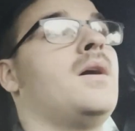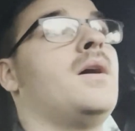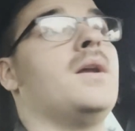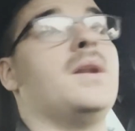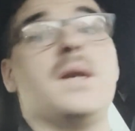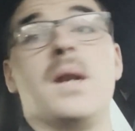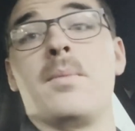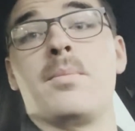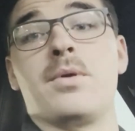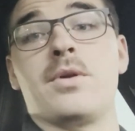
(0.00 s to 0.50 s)

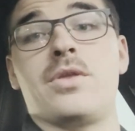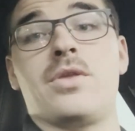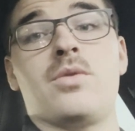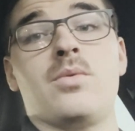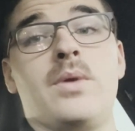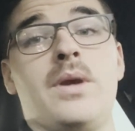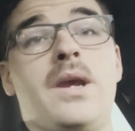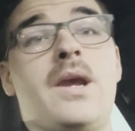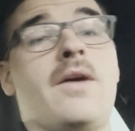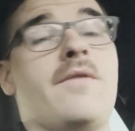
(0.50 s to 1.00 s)
Number
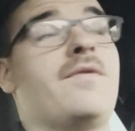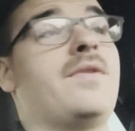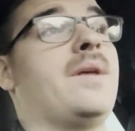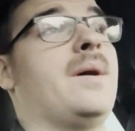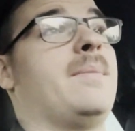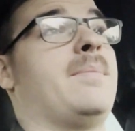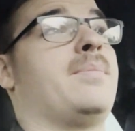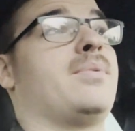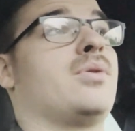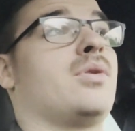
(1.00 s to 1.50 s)
3 of the
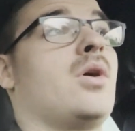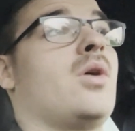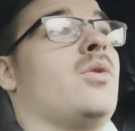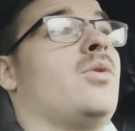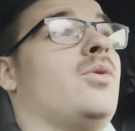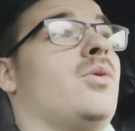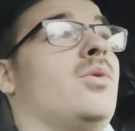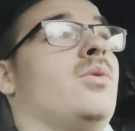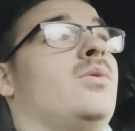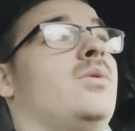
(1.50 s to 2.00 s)
pro
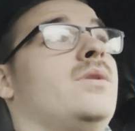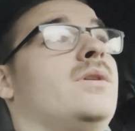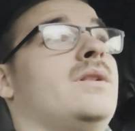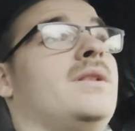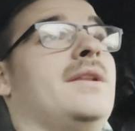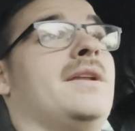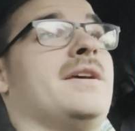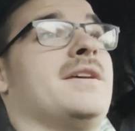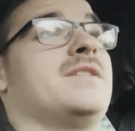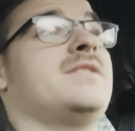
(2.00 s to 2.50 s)

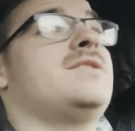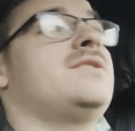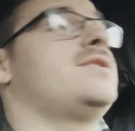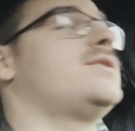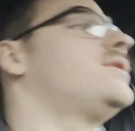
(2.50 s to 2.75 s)
list.